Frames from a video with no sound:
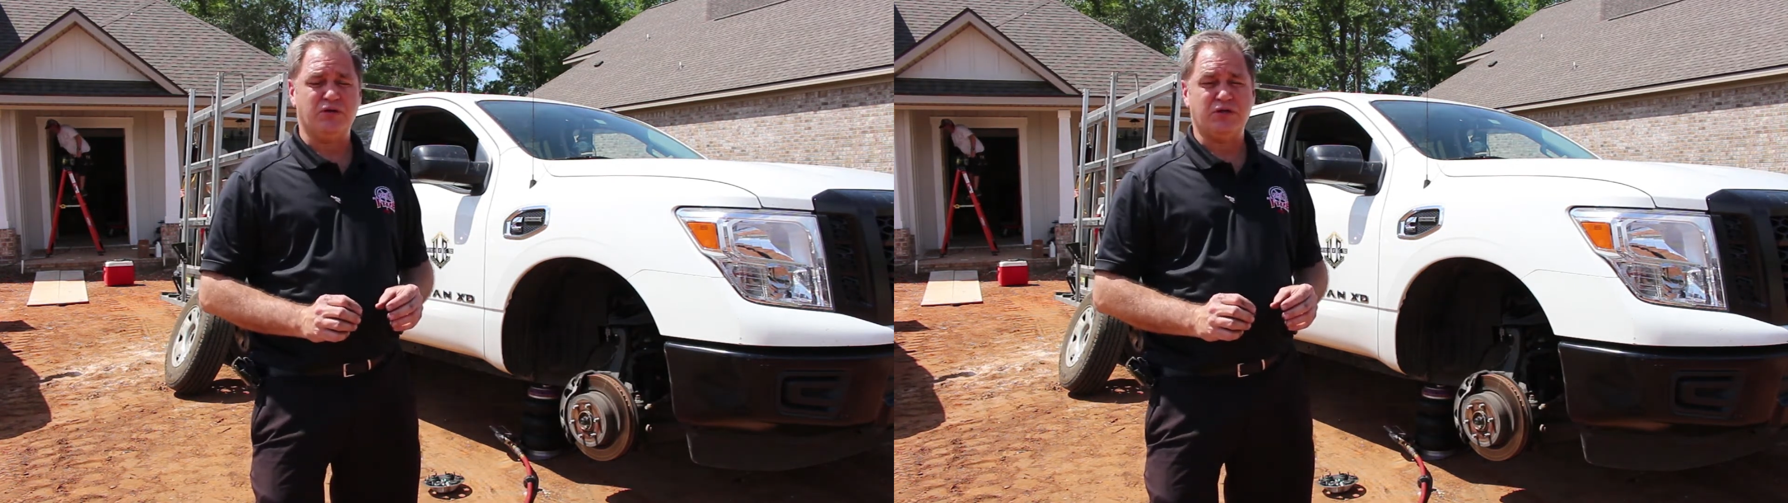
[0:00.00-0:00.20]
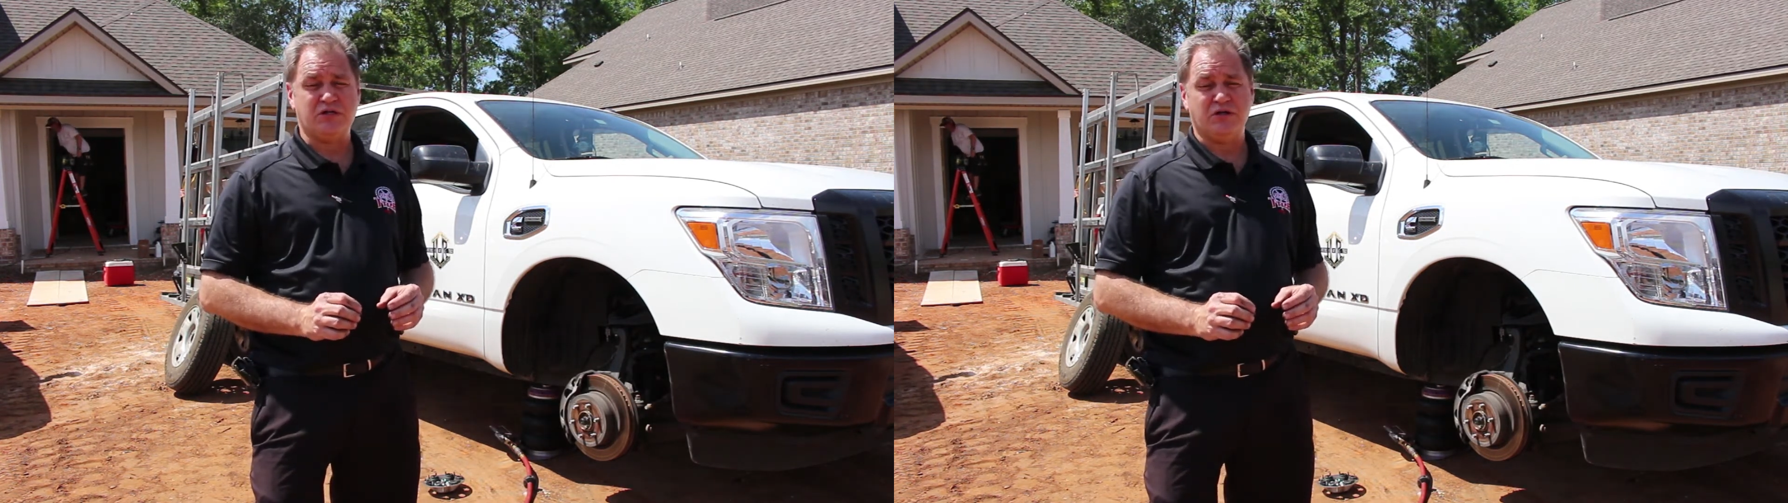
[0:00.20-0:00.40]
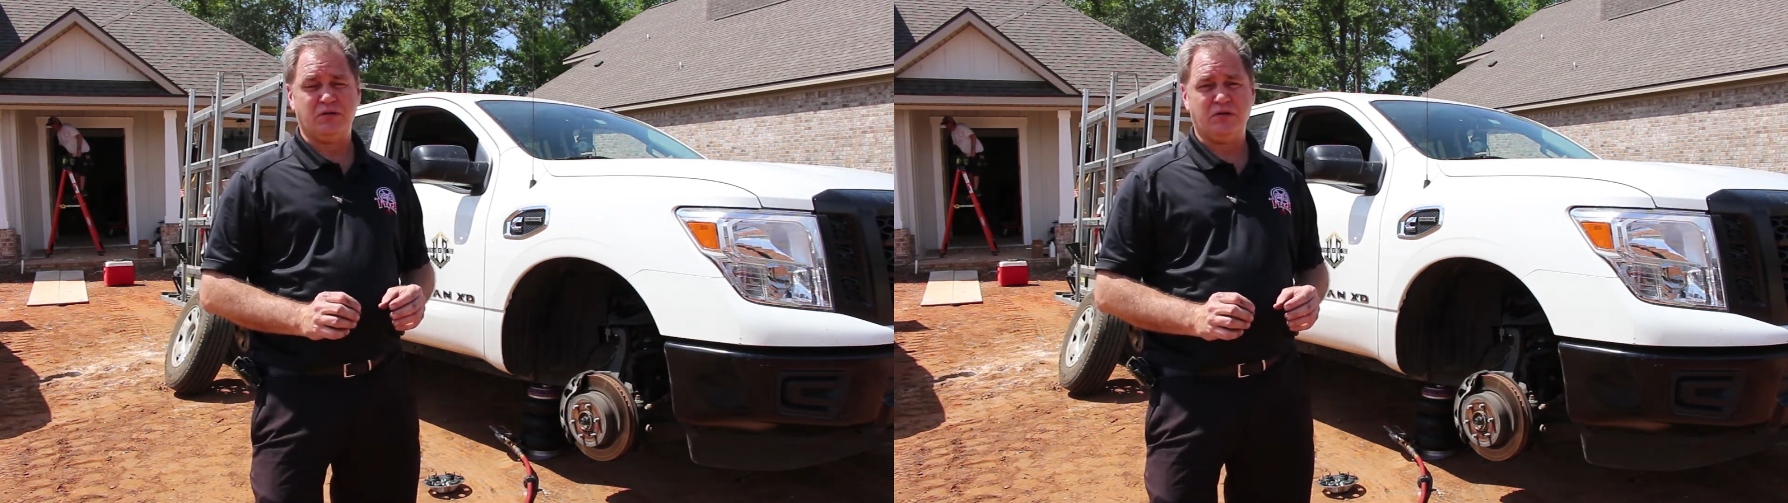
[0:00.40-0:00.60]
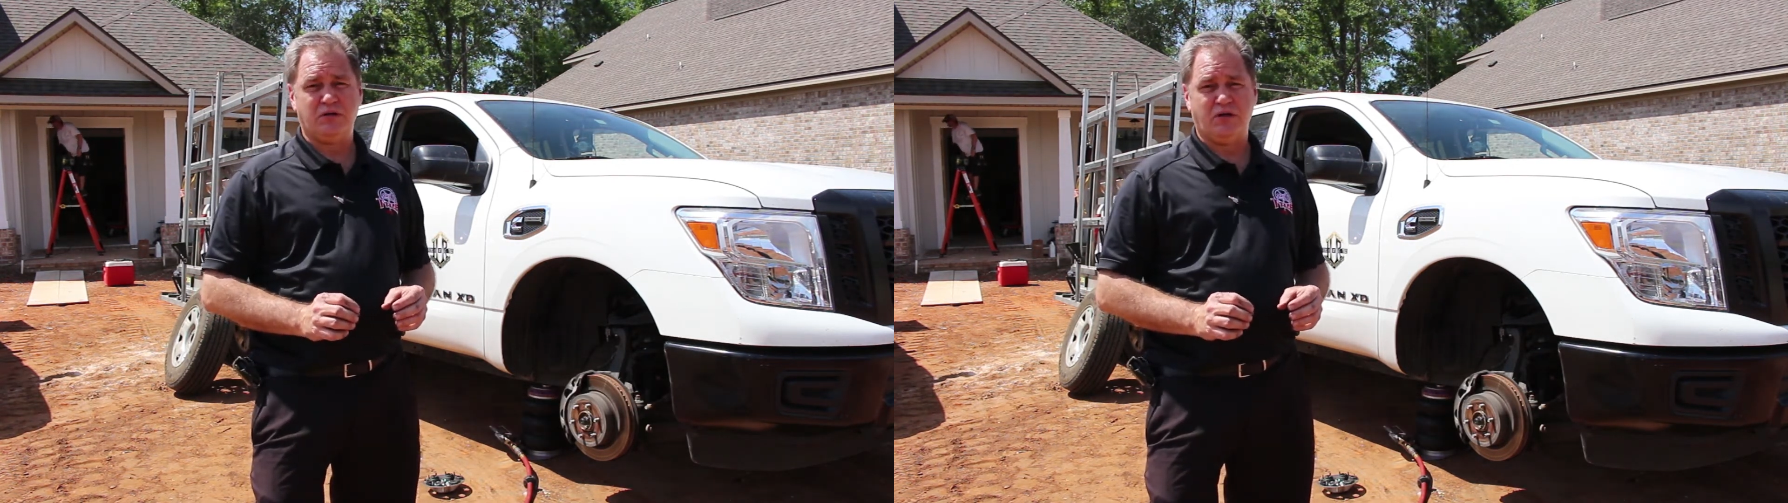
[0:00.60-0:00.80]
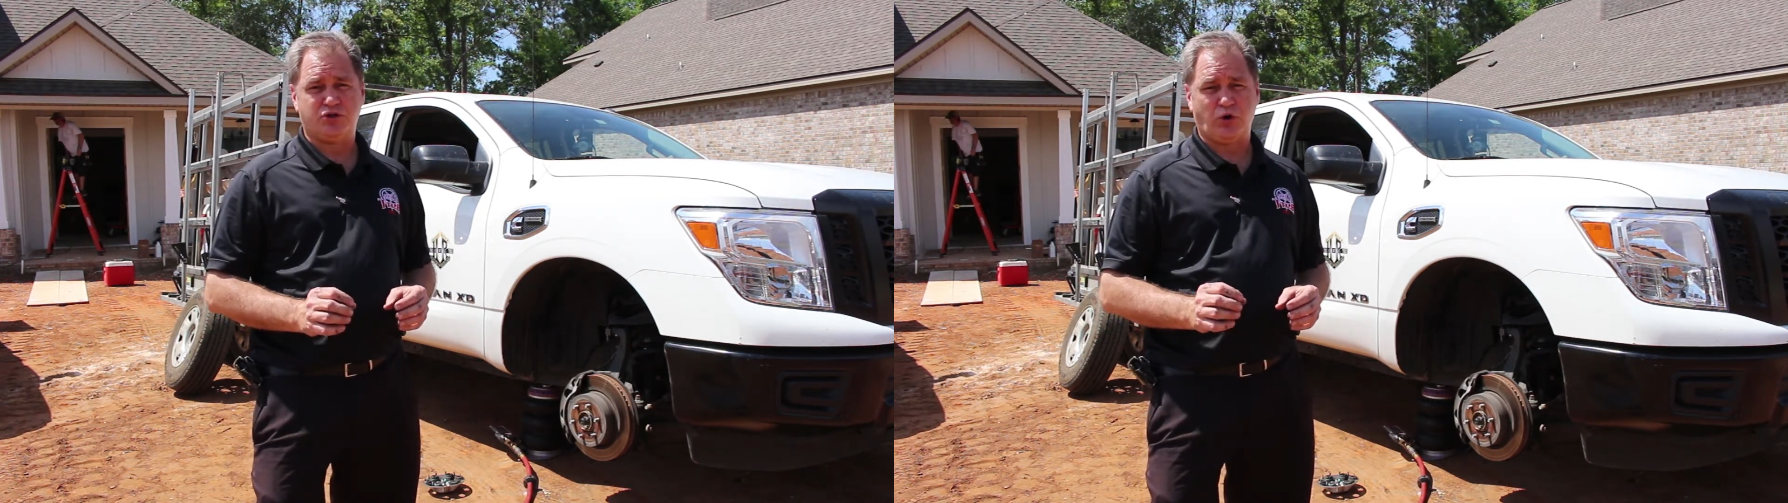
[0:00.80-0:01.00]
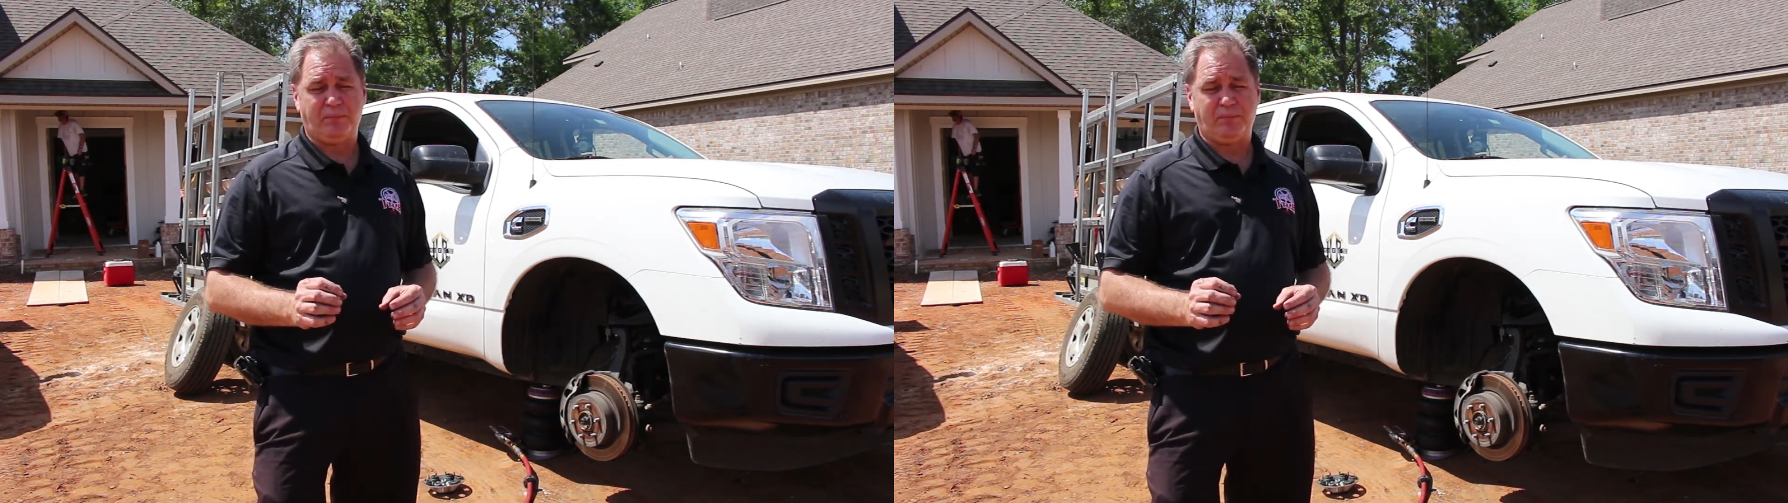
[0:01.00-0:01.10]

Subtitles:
in a short